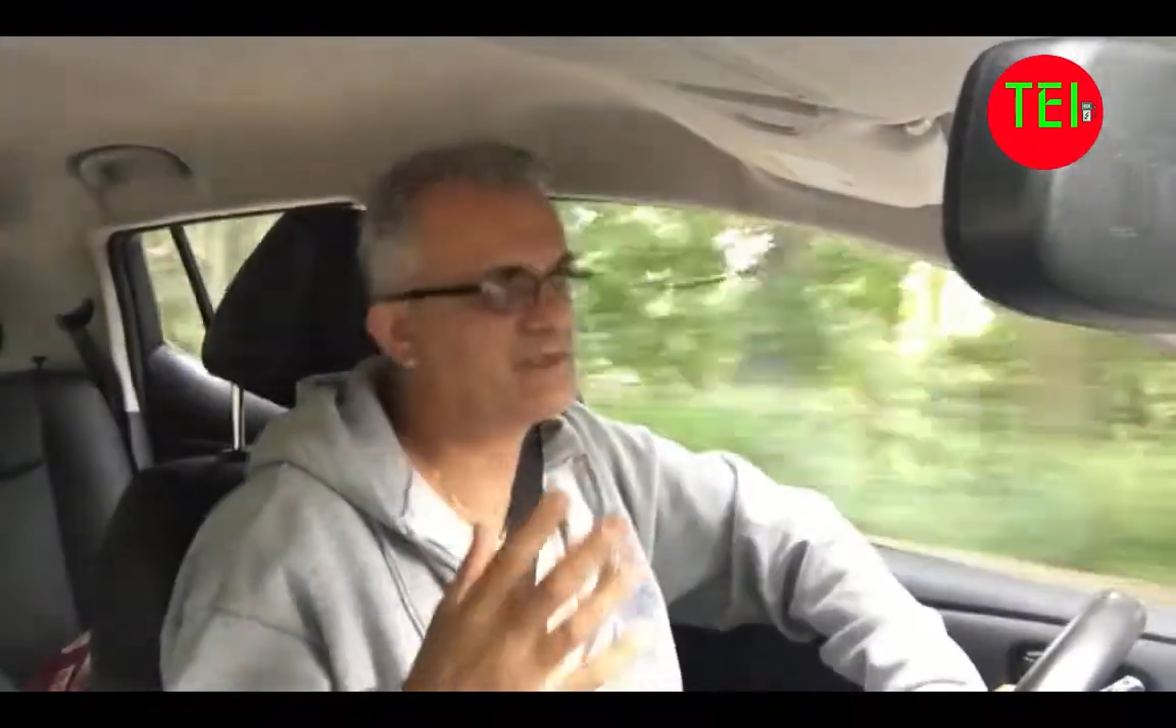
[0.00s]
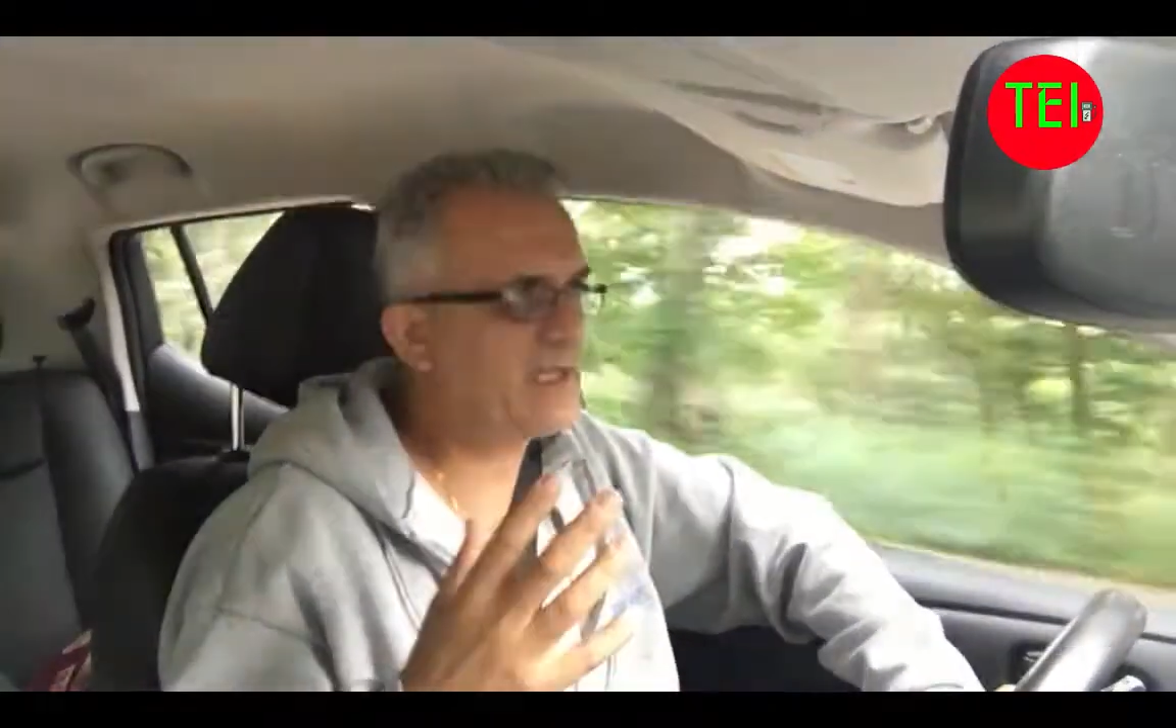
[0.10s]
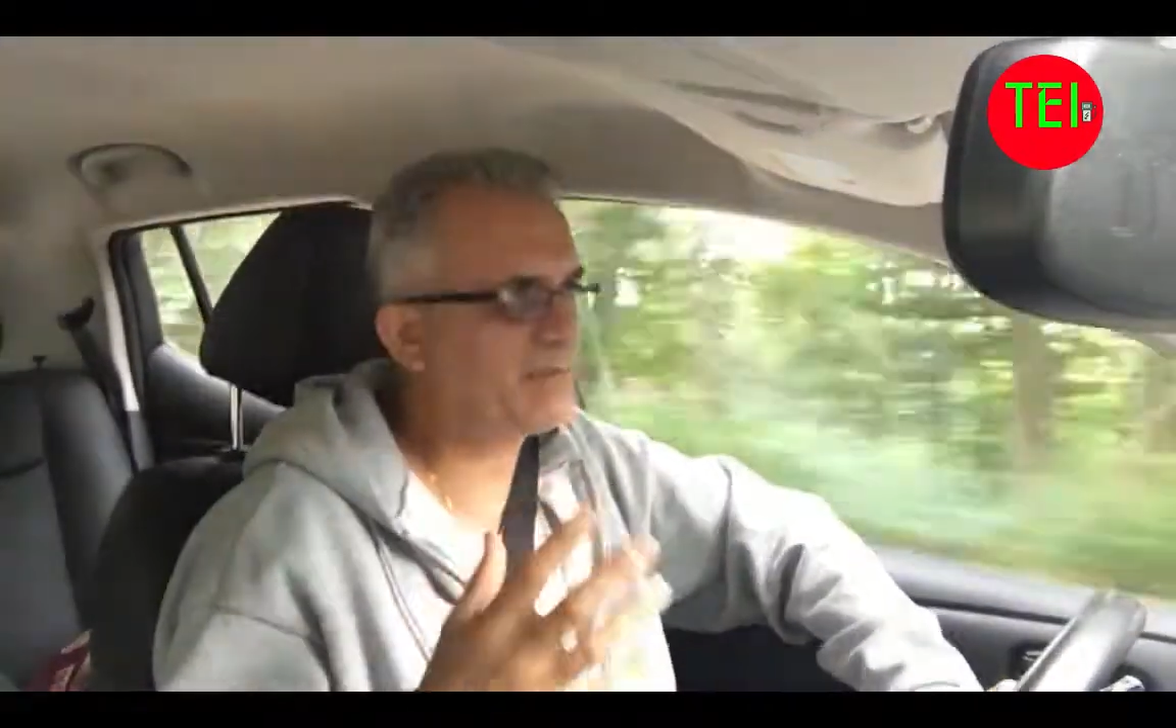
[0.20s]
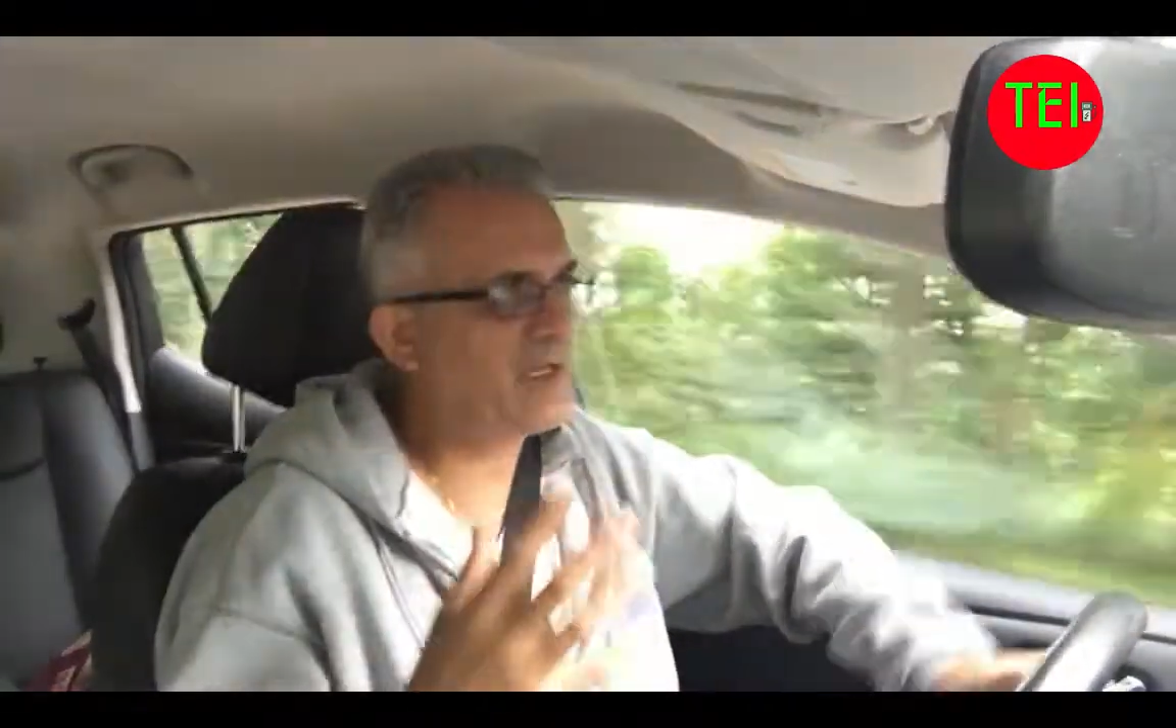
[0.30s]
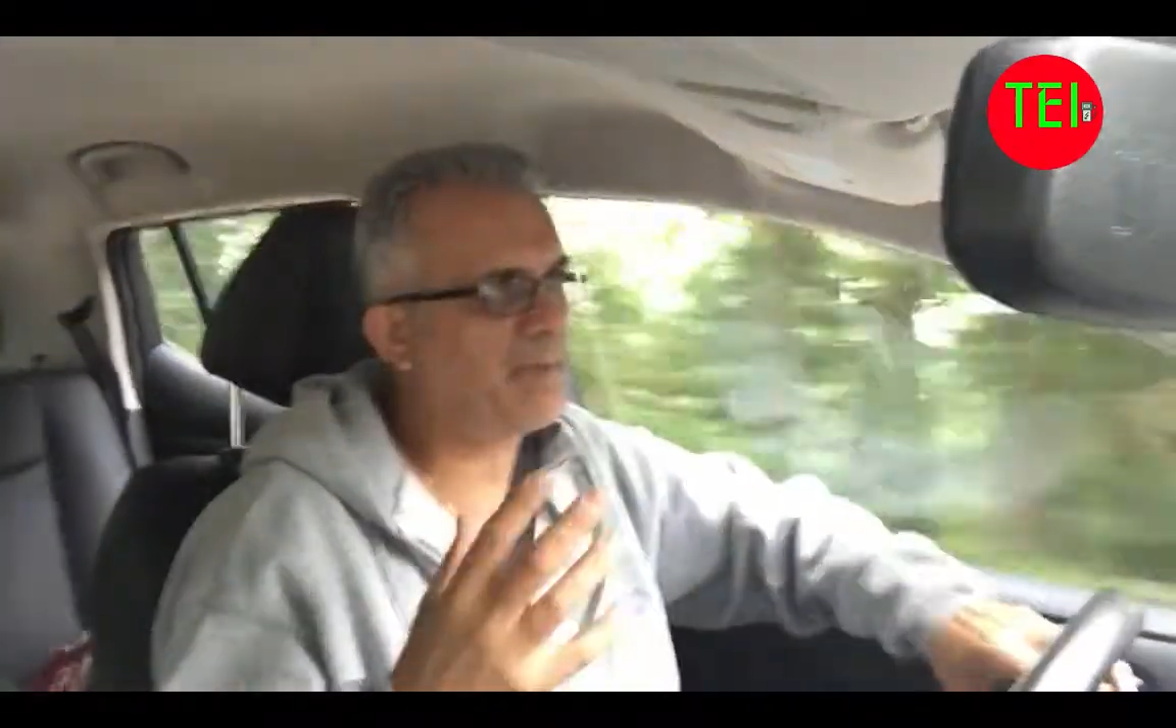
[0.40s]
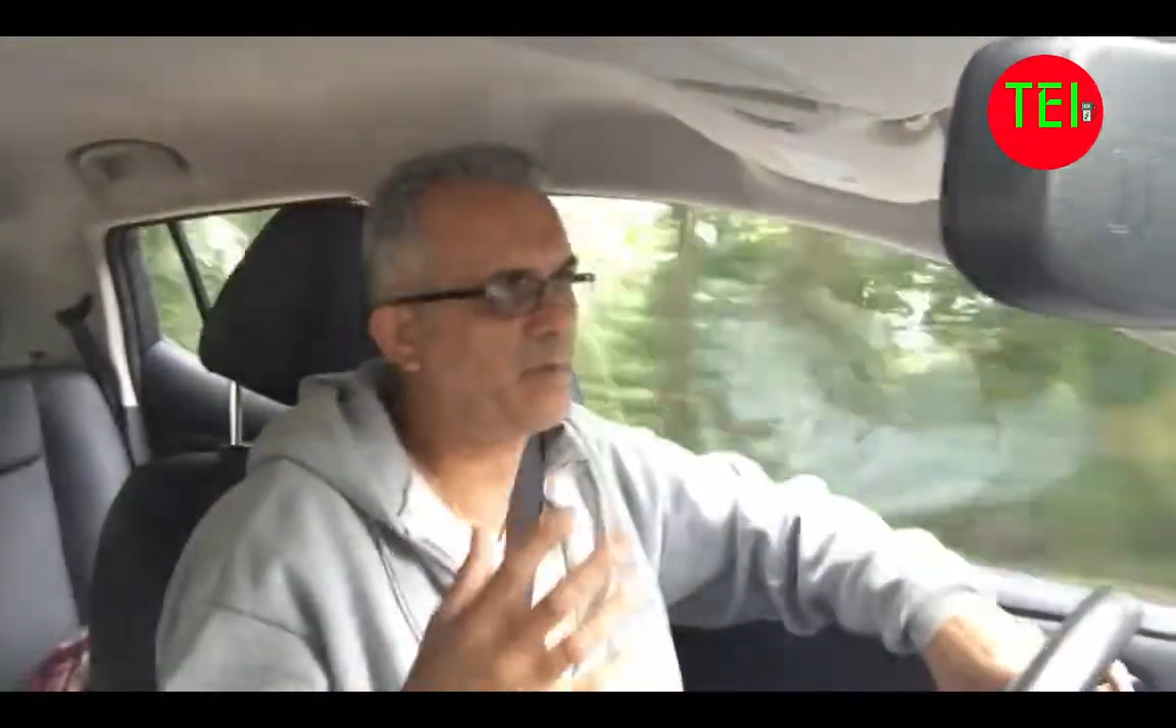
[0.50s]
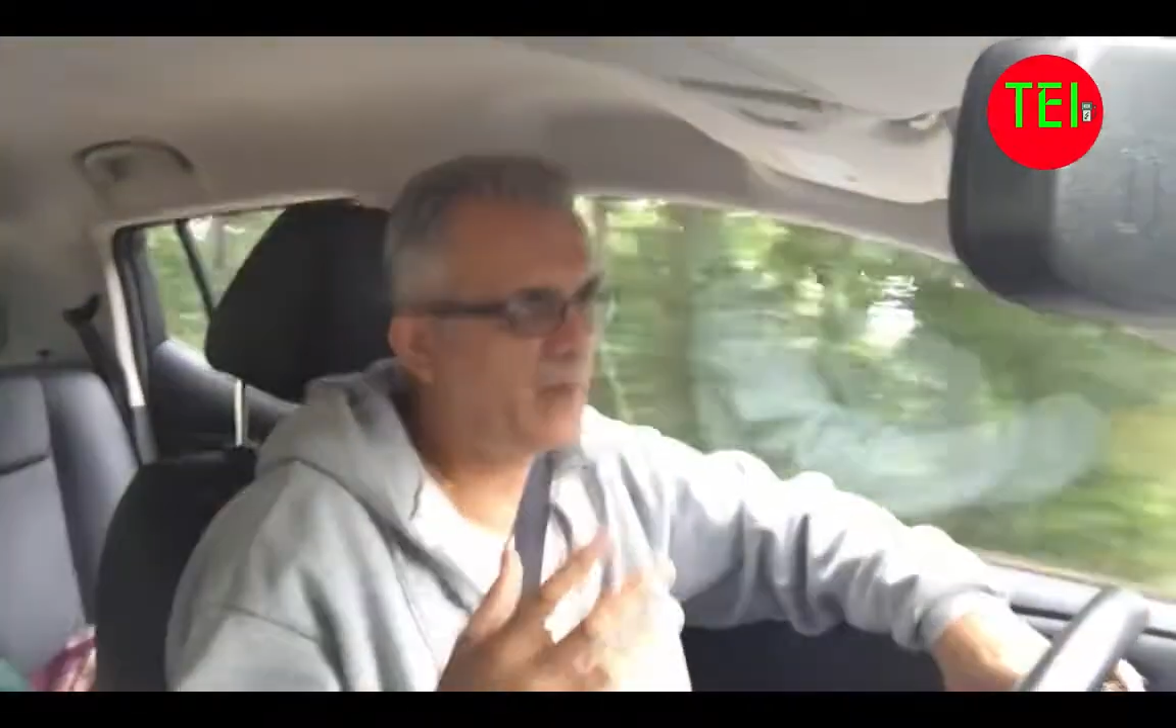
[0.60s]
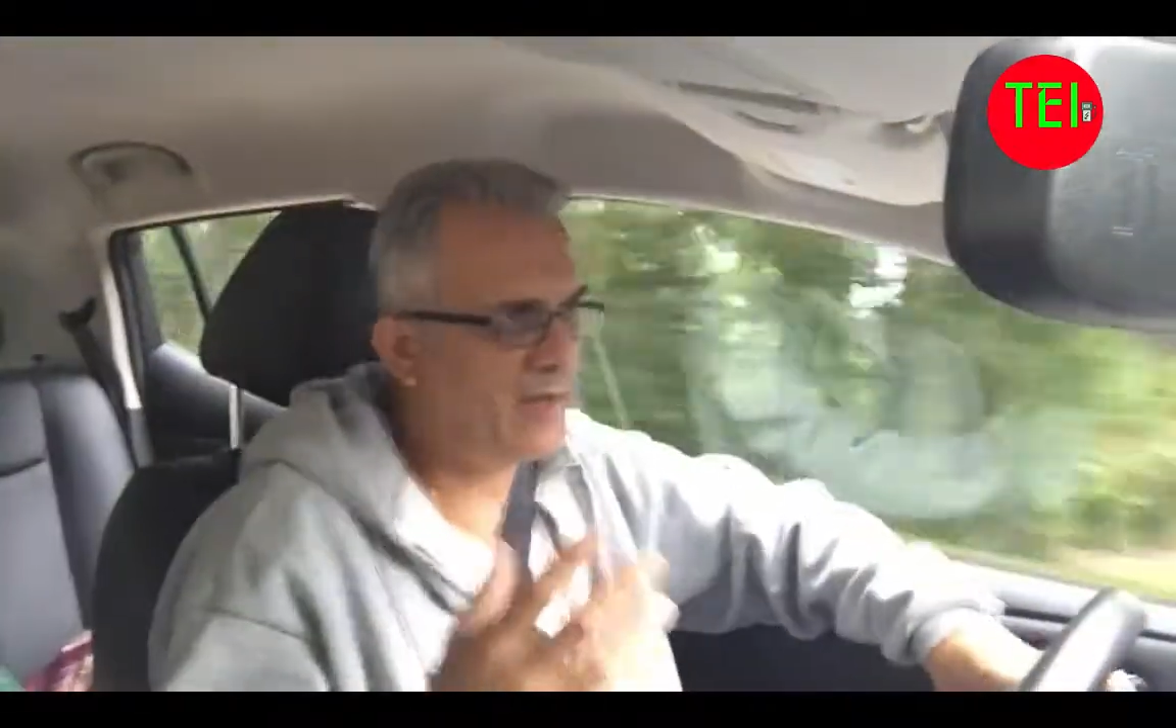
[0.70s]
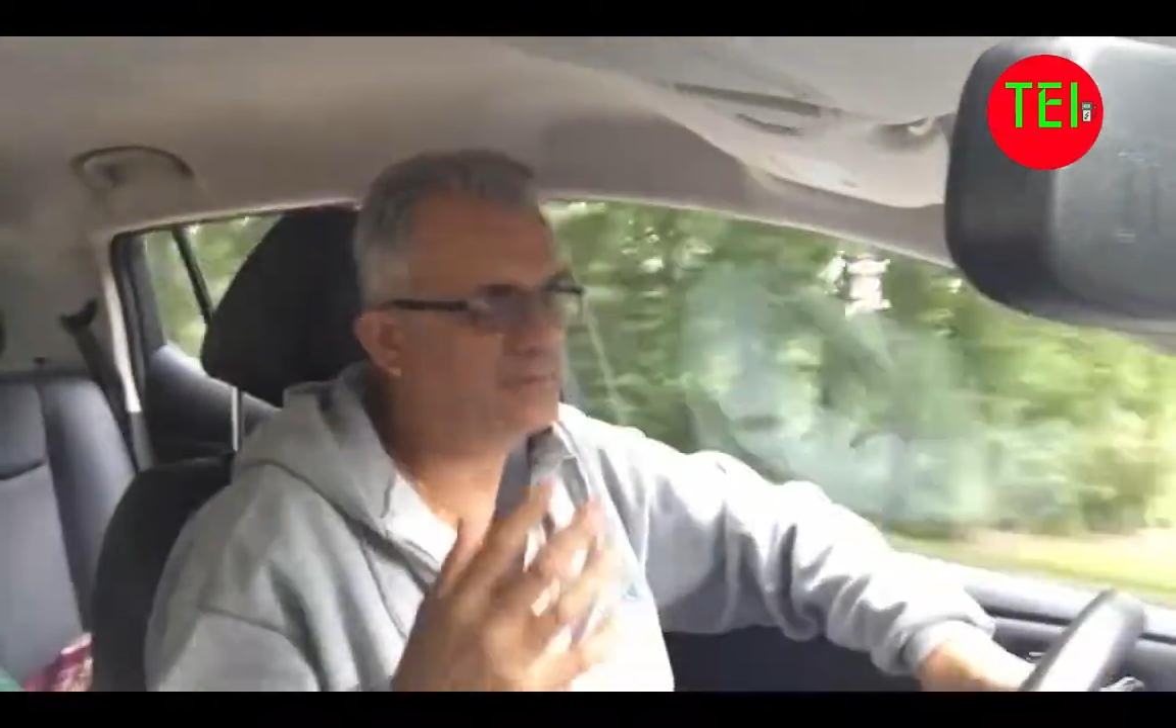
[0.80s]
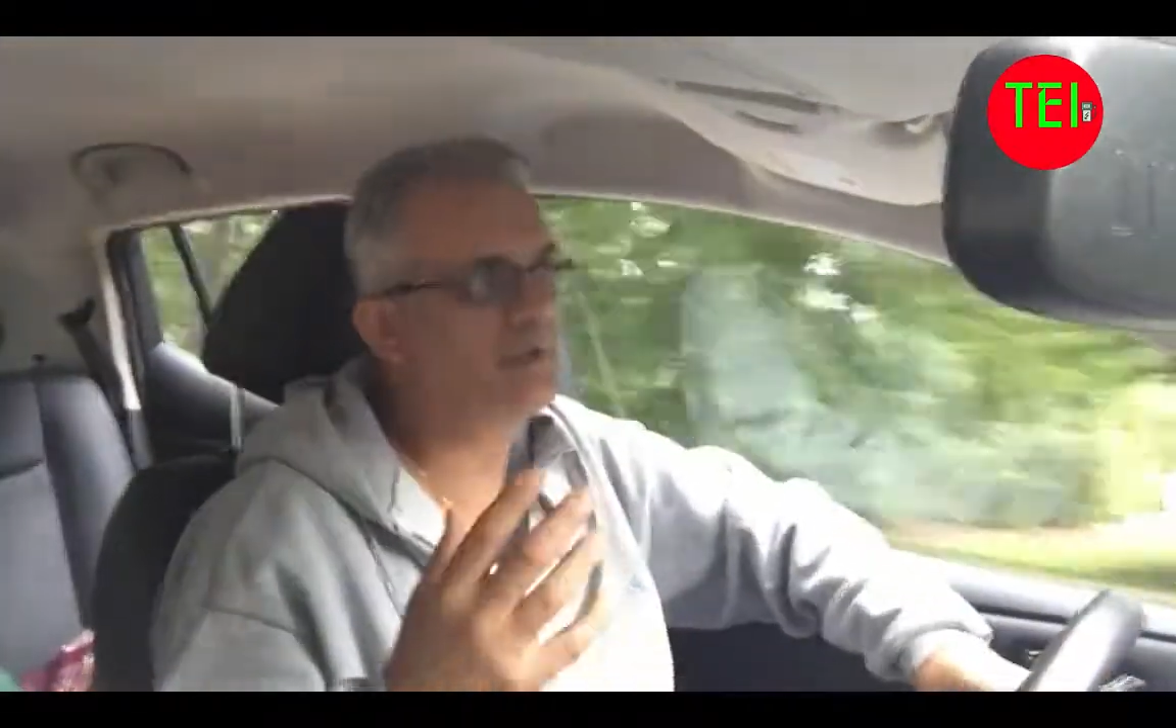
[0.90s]
sometime
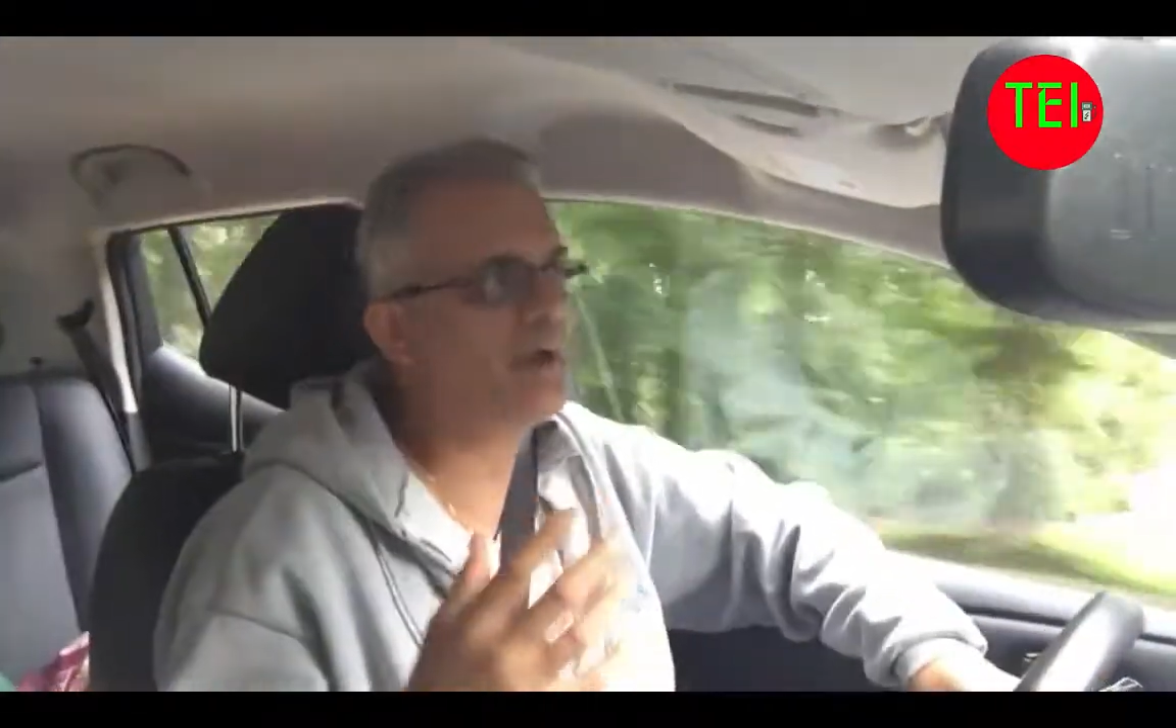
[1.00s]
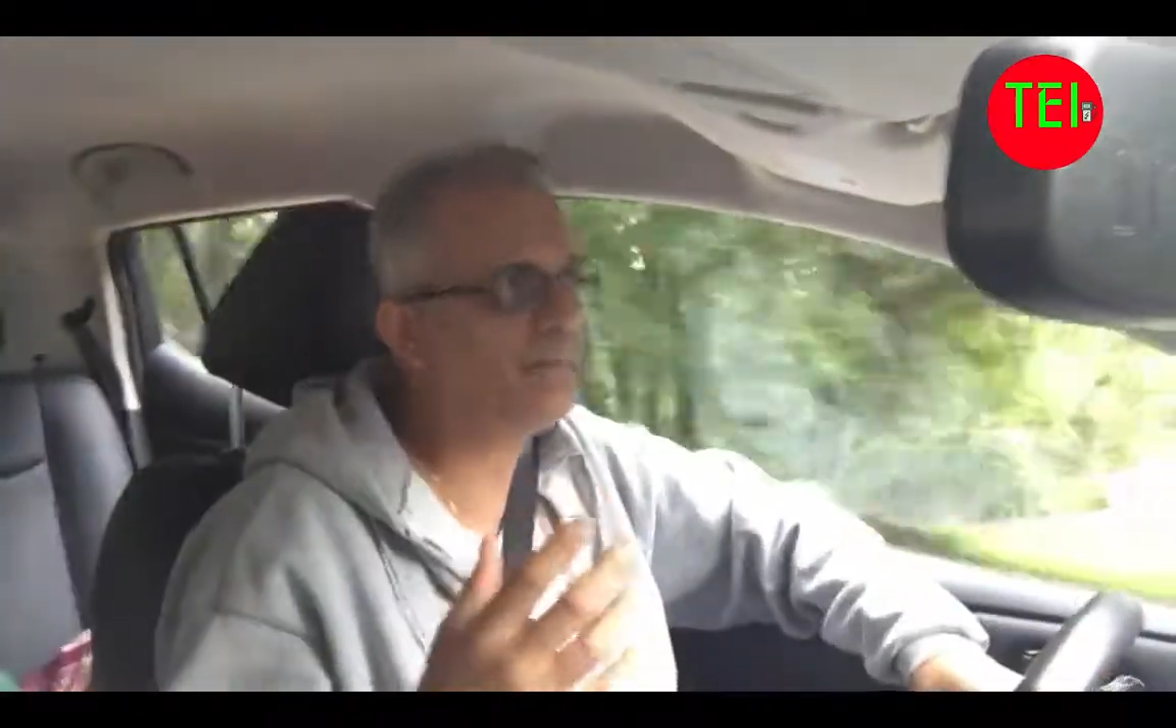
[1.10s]
around